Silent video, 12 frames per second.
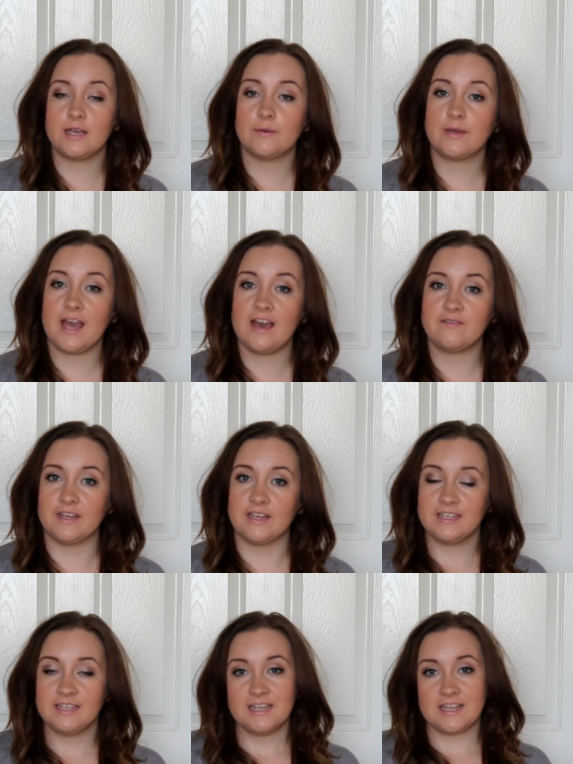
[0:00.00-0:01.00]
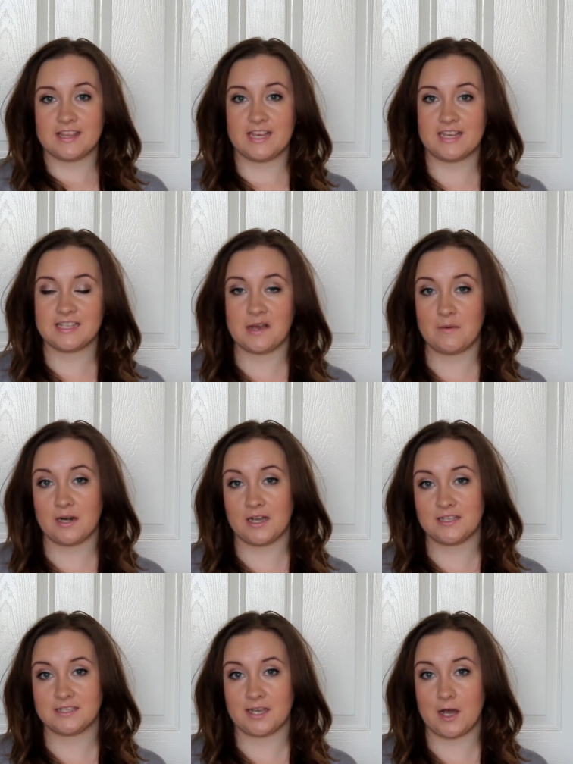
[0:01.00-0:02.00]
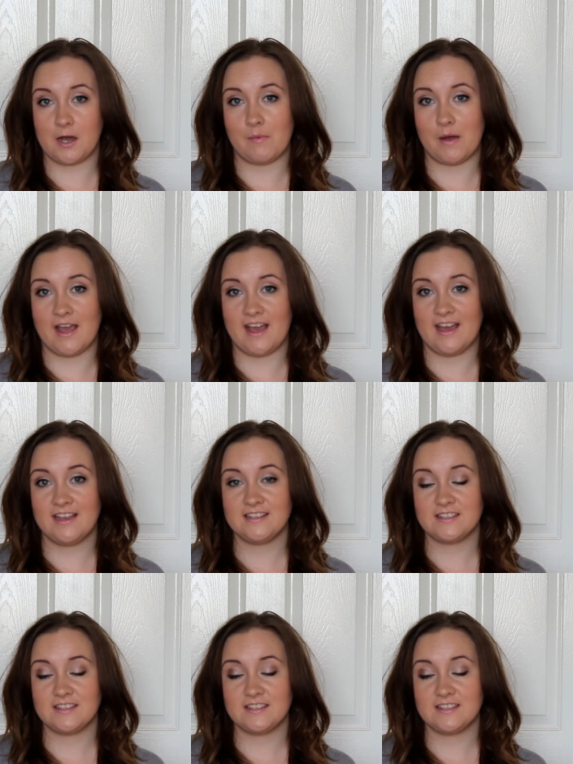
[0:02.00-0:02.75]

there we have it. That's how I like to curl my hair.